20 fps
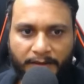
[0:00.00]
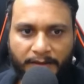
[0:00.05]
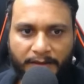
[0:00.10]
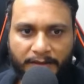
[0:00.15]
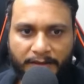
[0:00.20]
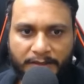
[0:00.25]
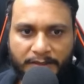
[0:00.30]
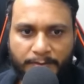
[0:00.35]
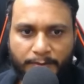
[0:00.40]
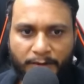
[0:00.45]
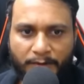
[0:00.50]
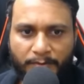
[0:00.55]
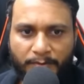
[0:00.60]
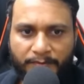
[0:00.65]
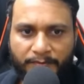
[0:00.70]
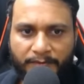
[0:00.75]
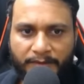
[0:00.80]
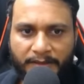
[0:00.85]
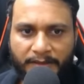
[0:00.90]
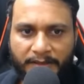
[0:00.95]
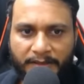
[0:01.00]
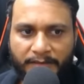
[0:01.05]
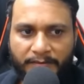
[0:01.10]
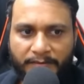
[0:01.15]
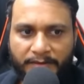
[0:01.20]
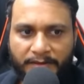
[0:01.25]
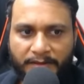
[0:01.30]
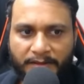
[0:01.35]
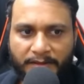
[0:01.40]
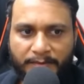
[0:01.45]
In this problem, we are
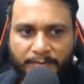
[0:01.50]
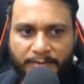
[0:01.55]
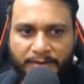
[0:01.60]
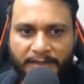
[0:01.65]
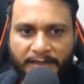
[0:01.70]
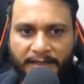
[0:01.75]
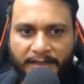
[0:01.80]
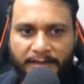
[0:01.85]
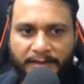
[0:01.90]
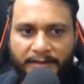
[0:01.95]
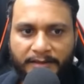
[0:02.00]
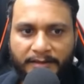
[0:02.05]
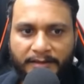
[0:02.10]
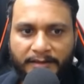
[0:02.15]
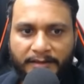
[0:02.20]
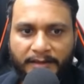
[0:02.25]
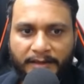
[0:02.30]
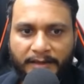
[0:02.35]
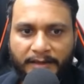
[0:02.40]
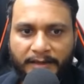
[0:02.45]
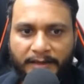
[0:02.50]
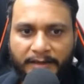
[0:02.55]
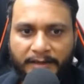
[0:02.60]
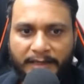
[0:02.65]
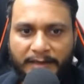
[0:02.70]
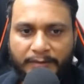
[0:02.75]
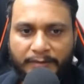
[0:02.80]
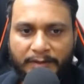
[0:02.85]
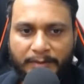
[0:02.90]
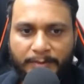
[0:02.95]
given the nums array and
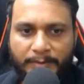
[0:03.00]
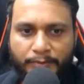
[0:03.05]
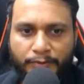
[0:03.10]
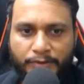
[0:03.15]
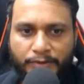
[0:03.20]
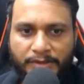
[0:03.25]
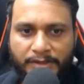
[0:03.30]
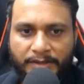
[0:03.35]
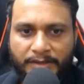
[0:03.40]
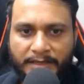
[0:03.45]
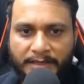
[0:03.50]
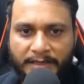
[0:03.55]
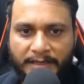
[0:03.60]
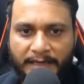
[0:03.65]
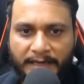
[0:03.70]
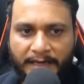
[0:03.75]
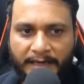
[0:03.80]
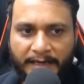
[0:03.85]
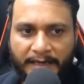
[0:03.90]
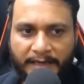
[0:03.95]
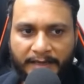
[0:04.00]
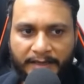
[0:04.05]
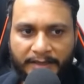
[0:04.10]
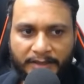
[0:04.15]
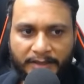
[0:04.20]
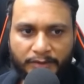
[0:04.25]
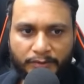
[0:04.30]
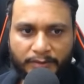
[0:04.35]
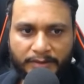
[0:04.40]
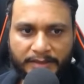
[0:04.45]
I will be pushing the entire array
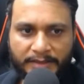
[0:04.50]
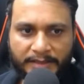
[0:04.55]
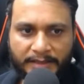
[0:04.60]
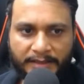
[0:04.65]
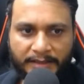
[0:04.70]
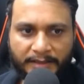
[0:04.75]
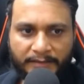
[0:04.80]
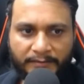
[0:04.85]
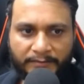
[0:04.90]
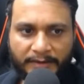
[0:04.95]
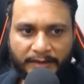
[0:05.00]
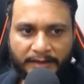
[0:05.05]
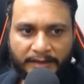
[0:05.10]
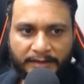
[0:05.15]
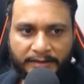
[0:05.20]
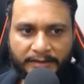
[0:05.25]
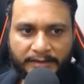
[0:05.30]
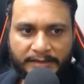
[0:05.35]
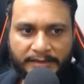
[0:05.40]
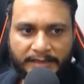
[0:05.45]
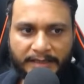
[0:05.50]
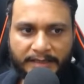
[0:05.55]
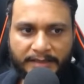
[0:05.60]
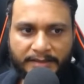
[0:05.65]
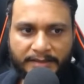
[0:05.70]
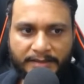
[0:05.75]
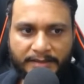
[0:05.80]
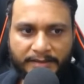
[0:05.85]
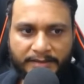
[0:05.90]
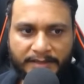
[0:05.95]
into a set and finding the
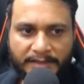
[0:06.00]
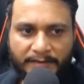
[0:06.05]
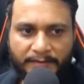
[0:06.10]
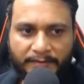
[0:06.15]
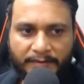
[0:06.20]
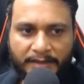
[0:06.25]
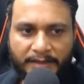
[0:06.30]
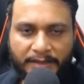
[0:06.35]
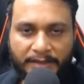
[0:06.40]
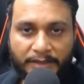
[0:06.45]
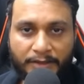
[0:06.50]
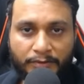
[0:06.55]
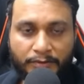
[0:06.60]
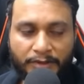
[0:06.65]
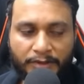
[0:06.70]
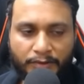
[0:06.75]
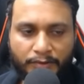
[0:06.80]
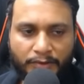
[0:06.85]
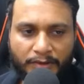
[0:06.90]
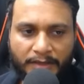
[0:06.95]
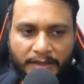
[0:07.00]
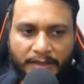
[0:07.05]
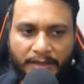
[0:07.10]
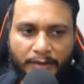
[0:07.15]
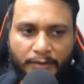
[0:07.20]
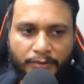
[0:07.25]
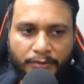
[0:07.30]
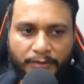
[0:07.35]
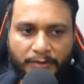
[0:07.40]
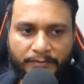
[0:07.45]
size and saving it into the unique
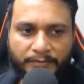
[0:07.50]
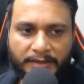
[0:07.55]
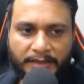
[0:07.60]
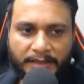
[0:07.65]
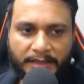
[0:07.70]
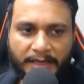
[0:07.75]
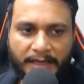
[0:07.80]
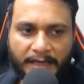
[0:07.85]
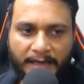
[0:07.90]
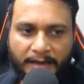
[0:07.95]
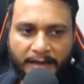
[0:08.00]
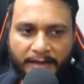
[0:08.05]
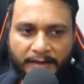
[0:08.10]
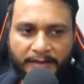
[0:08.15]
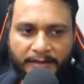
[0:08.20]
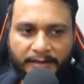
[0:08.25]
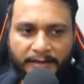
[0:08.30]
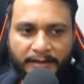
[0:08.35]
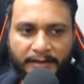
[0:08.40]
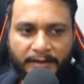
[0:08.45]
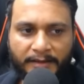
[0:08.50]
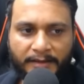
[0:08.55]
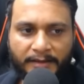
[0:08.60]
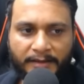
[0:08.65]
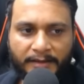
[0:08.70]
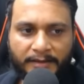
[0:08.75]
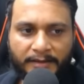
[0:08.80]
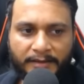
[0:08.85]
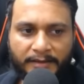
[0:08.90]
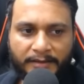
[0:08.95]
count of the entire array.
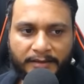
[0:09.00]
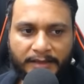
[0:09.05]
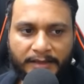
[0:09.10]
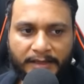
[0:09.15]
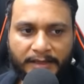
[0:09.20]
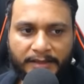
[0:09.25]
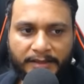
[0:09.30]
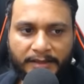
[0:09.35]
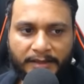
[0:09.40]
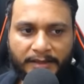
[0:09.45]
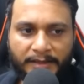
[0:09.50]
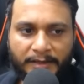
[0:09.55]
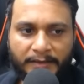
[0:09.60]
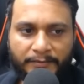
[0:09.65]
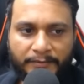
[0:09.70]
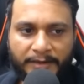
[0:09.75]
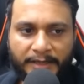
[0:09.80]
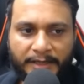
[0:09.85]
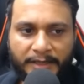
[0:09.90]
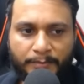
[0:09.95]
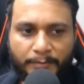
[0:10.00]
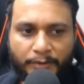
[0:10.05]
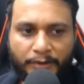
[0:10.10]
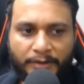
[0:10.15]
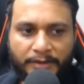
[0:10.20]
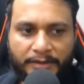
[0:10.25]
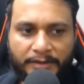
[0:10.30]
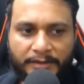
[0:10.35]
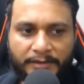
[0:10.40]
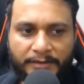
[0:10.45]
Then I'll take left-right
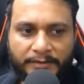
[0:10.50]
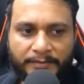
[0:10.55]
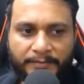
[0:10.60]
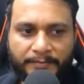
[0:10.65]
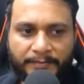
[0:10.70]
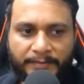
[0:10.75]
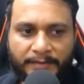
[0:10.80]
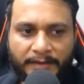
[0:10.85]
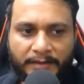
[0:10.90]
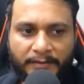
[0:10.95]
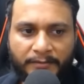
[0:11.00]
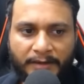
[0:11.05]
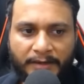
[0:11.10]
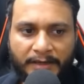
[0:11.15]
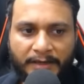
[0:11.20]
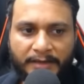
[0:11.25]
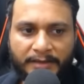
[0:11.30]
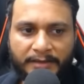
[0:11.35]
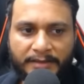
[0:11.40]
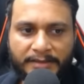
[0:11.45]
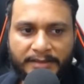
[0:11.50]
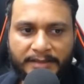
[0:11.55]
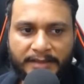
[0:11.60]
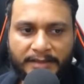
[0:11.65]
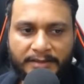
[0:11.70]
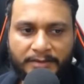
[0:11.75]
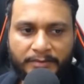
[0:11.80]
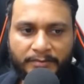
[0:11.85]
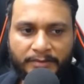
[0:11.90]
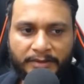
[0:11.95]
pointer, finding the
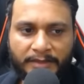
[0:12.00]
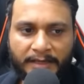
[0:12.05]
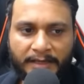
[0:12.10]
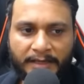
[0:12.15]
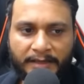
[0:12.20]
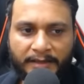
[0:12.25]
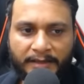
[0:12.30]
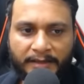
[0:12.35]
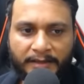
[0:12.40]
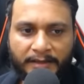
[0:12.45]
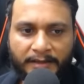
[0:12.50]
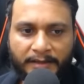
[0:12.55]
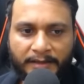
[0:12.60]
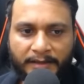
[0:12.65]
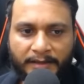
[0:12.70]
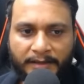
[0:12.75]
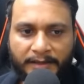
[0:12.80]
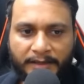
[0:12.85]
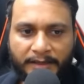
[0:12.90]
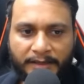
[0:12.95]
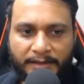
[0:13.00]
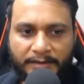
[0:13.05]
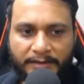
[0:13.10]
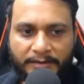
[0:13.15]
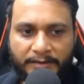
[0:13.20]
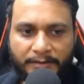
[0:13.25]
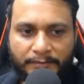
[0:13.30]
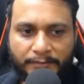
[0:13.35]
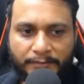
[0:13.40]
size of the array, taking the